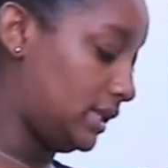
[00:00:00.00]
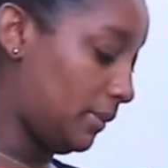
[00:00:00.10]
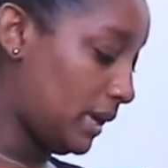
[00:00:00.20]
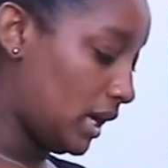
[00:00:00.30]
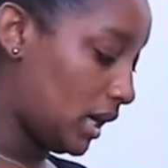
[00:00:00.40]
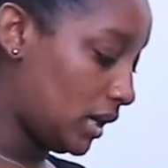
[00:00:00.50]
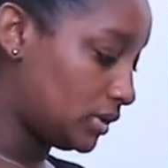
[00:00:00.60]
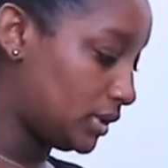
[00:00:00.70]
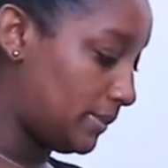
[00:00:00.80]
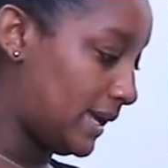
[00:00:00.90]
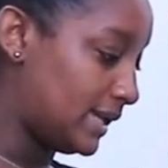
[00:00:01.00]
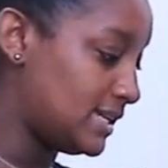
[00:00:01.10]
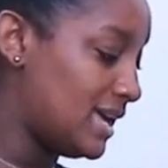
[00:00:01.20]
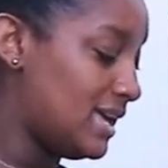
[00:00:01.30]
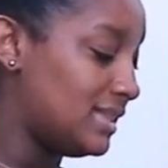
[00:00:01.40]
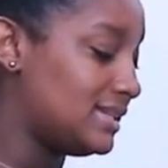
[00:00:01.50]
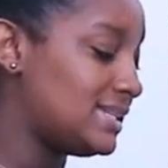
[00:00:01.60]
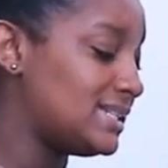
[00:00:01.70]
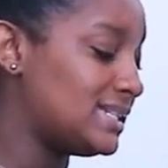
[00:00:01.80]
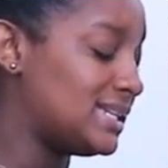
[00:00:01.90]
up hair a little bit. This
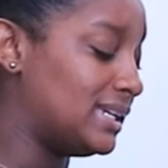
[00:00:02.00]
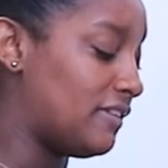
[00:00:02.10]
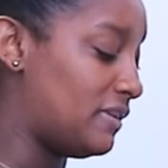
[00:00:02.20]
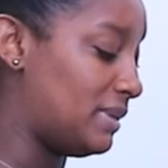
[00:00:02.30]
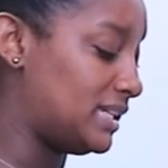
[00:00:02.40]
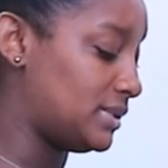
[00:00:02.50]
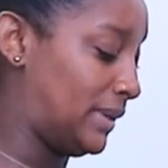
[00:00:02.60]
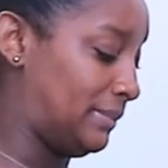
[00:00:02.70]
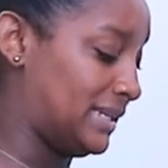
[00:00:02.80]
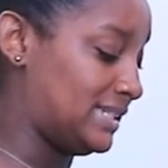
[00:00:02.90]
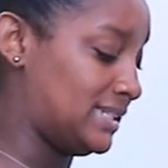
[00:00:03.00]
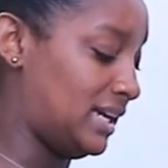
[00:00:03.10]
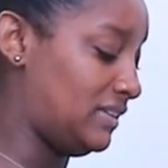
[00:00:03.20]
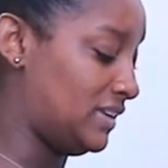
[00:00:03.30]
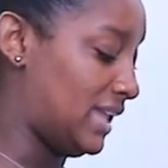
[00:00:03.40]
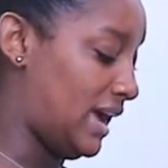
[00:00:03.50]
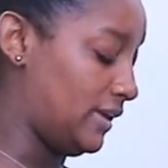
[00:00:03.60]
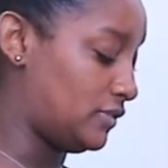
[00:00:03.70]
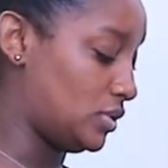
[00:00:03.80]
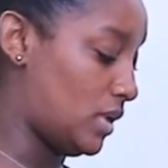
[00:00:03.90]
says it's eleven minutes away, but it's not even live,
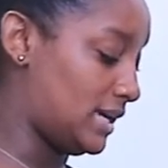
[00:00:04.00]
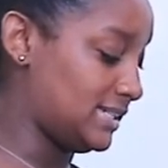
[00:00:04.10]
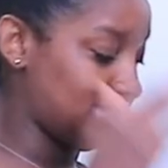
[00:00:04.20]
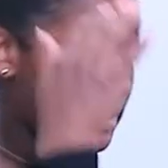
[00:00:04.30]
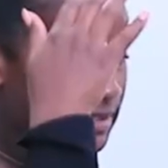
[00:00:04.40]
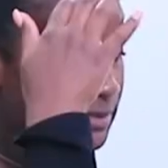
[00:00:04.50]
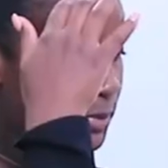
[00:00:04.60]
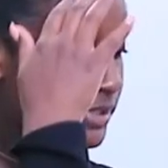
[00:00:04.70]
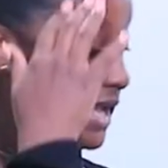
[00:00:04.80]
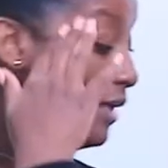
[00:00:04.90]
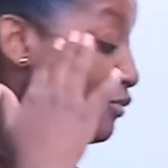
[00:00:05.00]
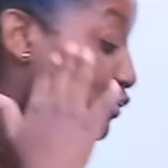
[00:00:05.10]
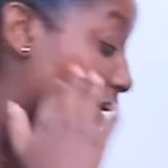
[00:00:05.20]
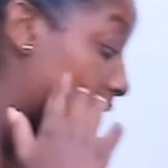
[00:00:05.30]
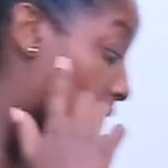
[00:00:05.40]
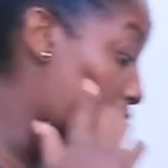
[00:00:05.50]
so honestly at this point I really